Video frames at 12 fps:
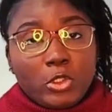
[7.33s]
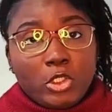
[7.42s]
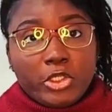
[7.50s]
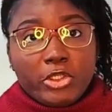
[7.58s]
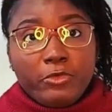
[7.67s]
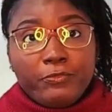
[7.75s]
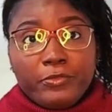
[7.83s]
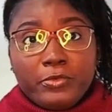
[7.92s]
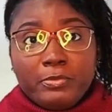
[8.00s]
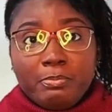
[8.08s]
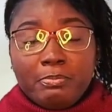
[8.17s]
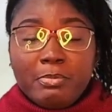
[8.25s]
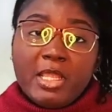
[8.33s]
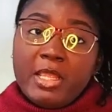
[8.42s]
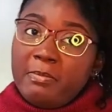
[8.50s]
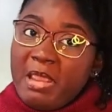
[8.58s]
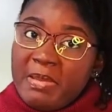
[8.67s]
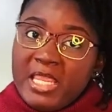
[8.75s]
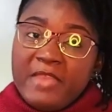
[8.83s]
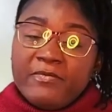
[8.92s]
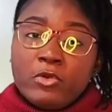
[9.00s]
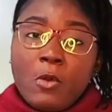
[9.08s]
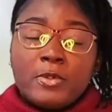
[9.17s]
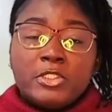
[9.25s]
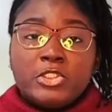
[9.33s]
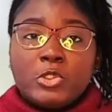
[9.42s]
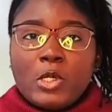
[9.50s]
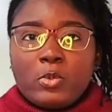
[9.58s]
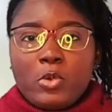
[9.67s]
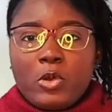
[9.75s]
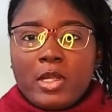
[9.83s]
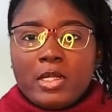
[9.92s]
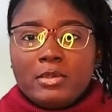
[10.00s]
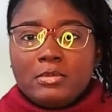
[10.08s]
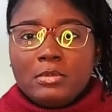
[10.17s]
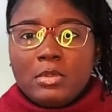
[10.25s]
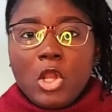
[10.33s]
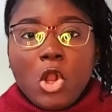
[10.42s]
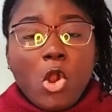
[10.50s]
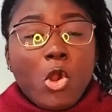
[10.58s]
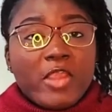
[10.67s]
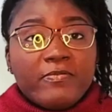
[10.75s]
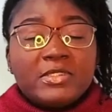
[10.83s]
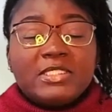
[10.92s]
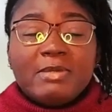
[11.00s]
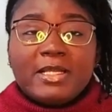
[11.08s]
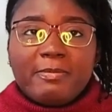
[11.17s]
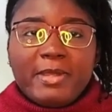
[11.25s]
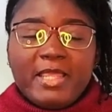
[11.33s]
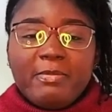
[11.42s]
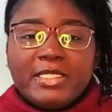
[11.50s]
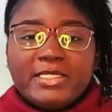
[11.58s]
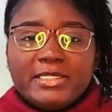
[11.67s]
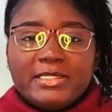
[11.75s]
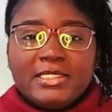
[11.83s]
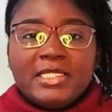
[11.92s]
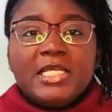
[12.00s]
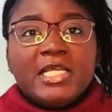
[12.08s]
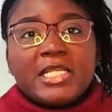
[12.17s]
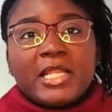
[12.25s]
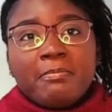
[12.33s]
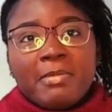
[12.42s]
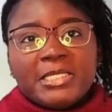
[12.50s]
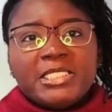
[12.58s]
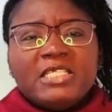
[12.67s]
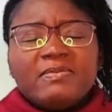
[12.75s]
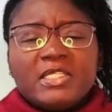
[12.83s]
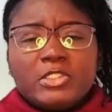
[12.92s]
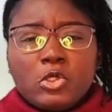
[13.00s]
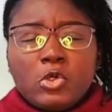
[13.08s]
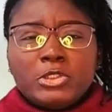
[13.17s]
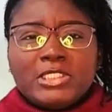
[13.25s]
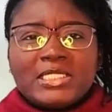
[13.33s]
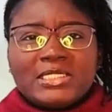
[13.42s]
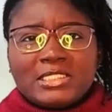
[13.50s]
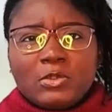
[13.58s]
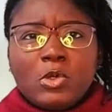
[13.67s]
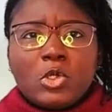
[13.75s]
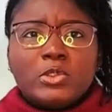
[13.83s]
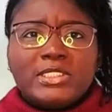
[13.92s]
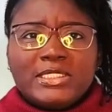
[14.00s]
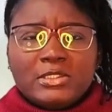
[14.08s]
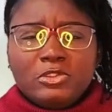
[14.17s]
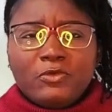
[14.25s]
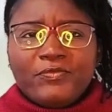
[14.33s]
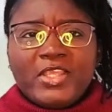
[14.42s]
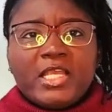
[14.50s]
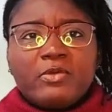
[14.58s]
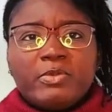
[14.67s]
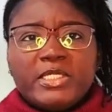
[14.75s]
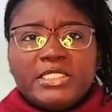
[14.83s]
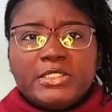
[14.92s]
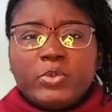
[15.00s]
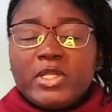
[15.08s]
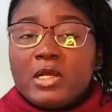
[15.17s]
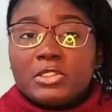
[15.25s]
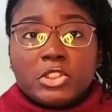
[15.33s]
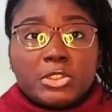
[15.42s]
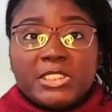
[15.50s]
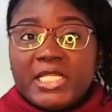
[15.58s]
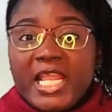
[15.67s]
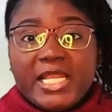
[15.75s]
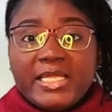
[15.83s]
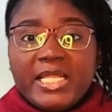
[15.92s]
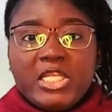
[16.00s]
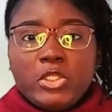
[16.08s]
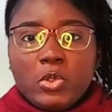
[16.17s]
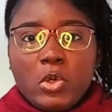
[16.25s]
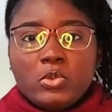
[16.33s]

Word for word: to unlock your phone, maybe even open a door at work, or even to make a payment. Now imagine if I told you that someone could steal your fingerprint without touching anything you